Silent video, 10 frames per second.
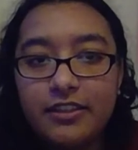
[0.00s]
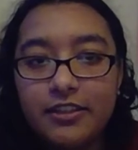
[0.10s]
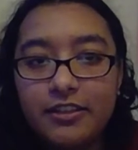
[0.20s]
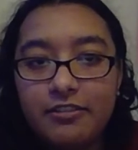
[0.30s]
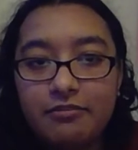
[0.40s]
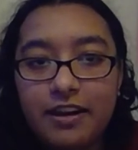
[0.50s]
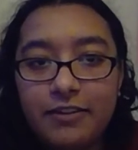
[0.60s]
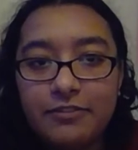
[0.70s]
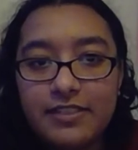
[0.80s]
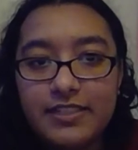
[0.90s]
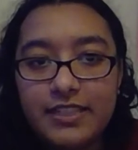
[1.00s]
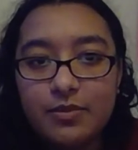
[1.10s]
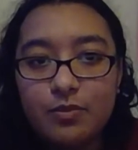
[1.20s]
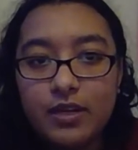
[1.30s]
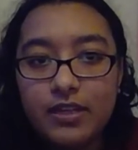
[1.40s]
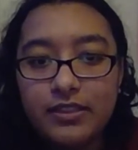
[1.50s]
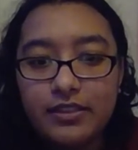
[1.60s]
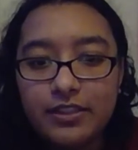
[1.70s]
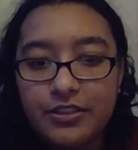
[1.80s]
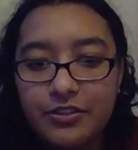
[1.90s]
reference it while
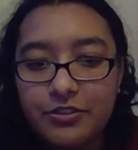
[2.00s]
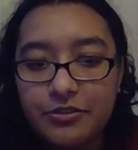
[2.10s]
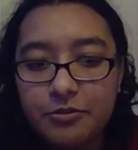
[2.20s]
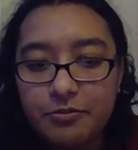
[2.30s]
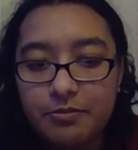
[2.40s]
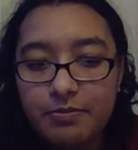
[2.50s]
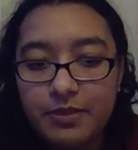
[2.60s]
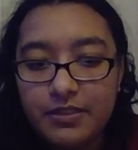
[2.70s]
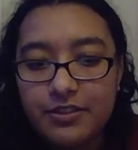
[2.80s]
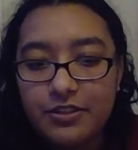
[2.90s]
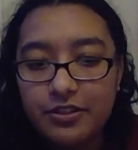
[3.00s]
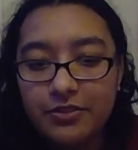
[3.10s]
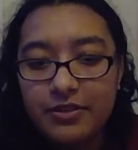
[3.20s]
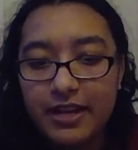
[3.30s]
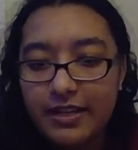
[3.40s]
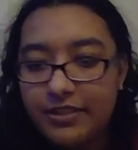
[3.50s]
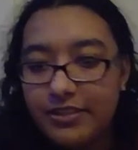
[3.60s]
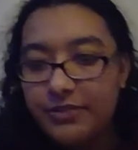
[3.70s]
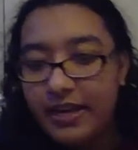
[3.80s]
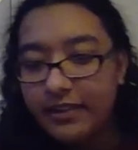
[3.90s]
you build your own hand,
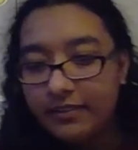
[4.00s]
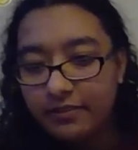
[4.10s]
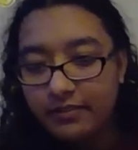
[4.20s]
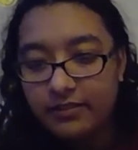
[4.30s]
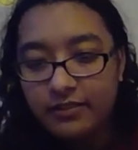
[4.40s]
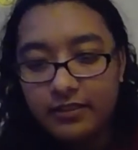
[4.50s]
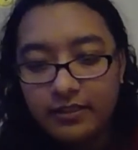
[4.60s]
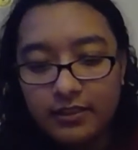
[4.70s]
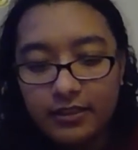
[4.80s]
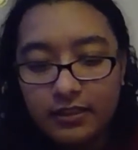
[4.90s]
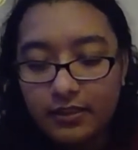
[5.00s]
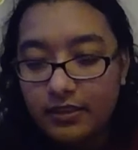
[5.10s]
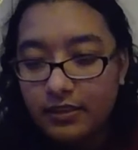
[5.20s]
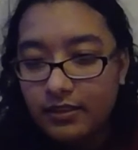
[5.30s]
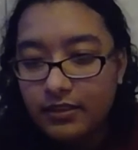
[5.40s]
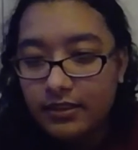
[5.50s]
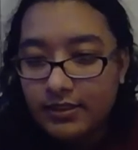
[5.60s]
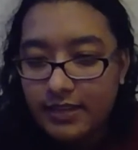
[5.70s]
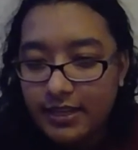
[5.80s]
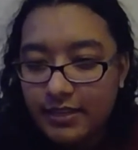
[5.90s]
you can.
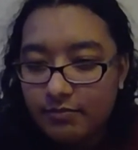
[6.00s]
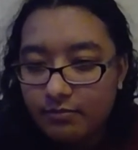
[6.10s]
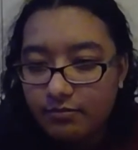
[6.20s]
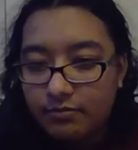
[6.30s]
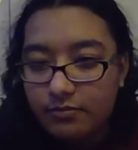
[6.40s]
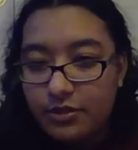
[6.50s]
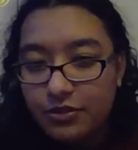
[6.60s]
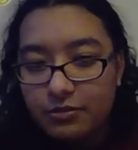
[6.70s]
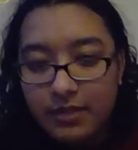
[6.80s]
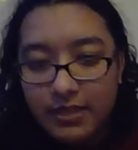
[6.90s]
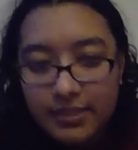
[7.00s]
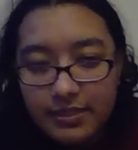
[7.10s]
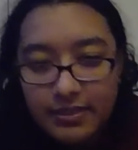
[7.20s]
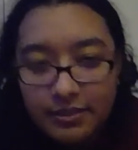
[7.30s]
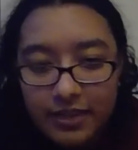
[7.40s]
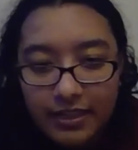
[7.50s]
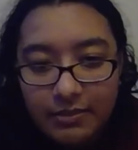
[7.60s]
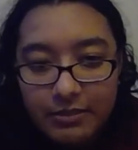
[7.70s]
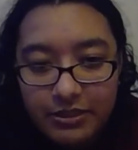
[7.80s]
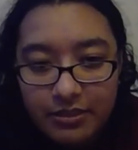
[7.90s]
It's like 2 minutes. Okay, let
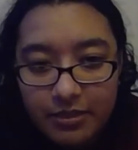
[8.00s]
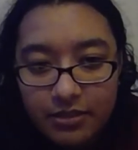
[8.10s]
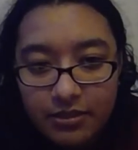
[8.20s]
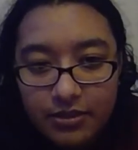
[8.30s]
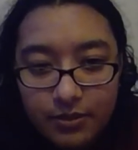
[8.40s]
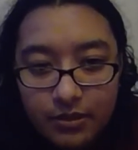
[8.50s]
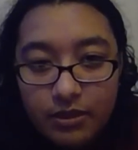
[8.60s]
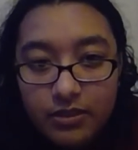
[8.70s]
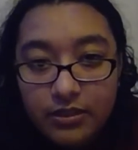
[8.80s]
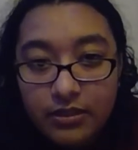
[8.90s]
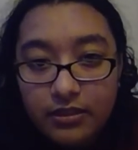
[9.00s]
me share my screen so we can watch it.